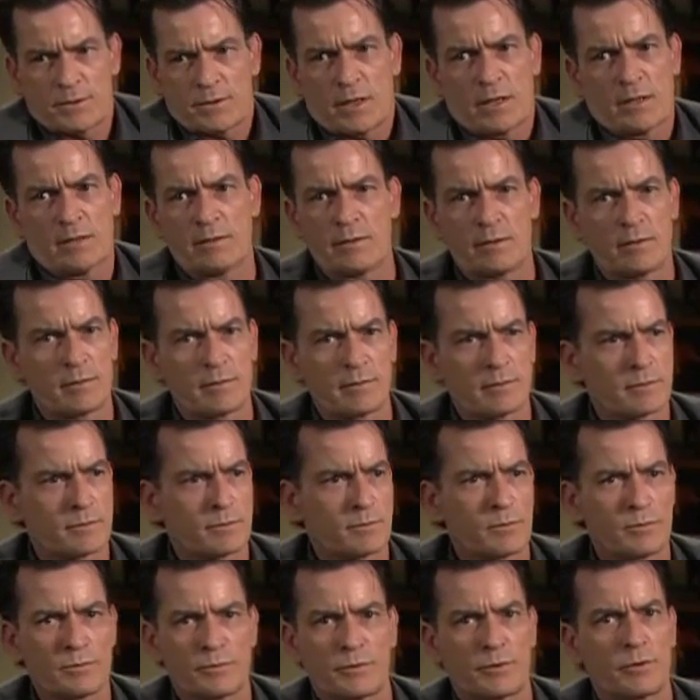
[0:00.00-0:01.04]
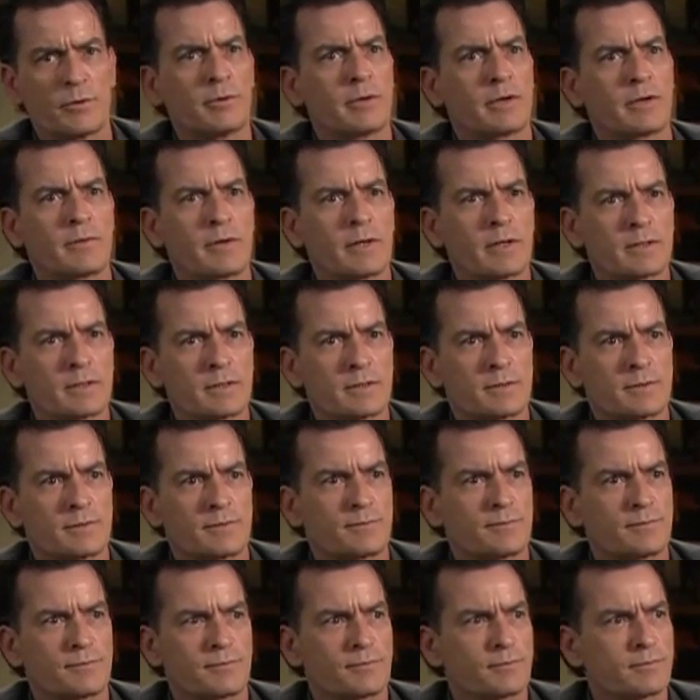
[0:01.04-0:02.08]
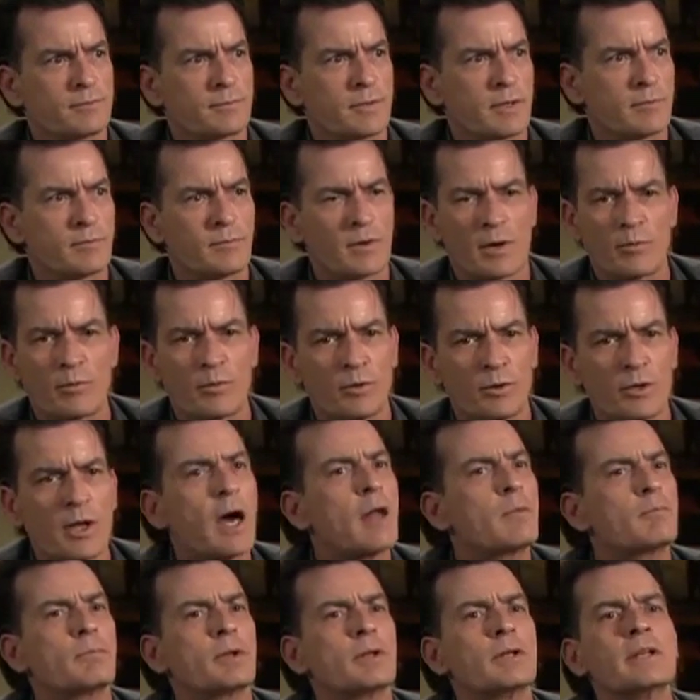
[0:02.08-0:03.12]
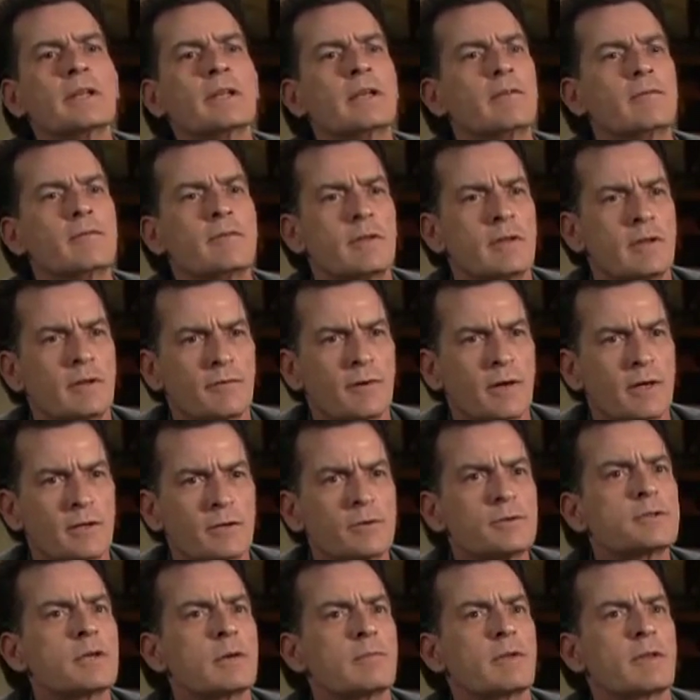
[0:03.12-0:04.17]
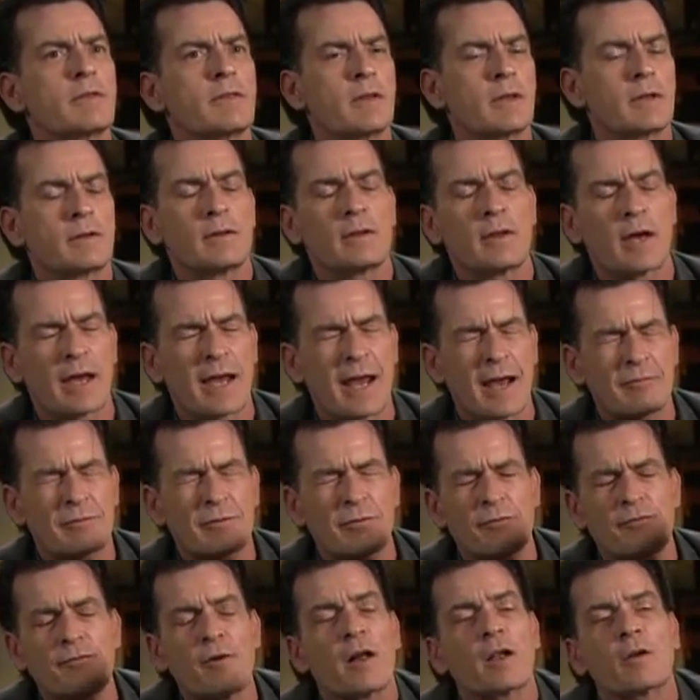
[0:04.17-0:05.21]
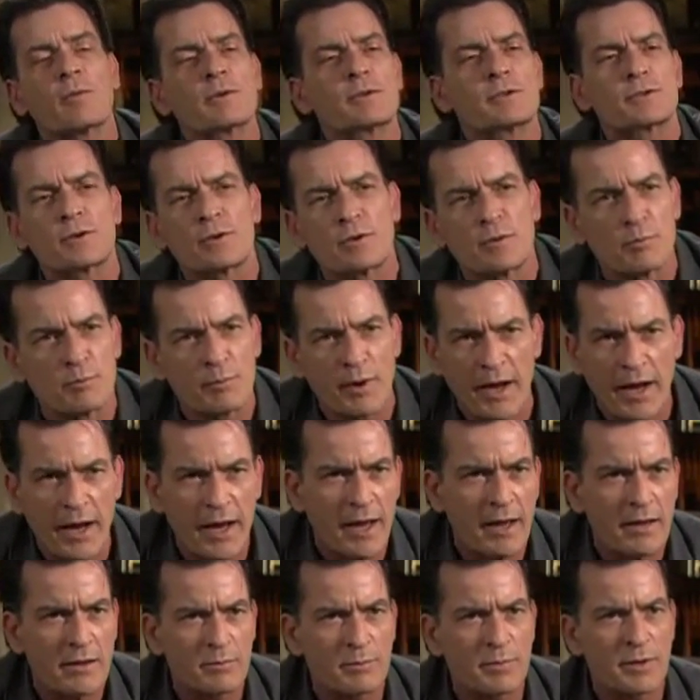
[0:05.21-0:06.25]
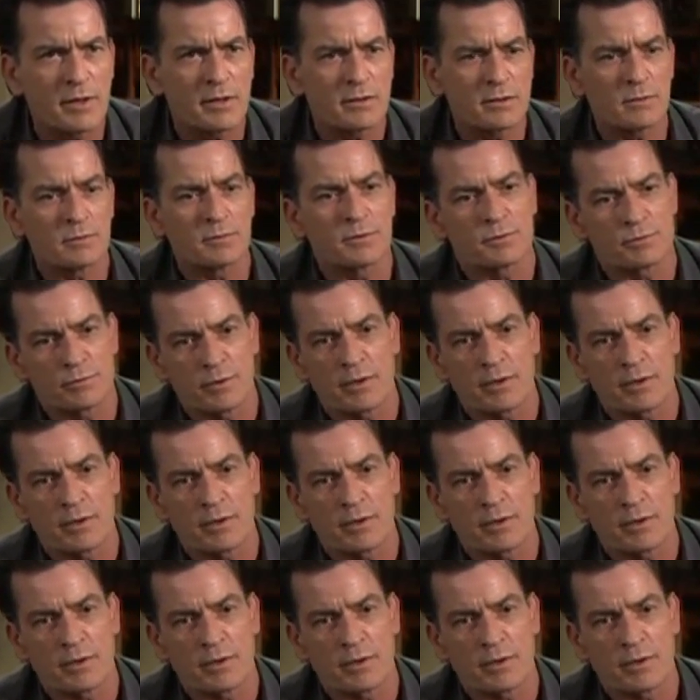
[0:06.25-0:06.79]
I don't know. I just won't do it. I mean, I will not believe that if I do something, then I have to follow a certain path because it was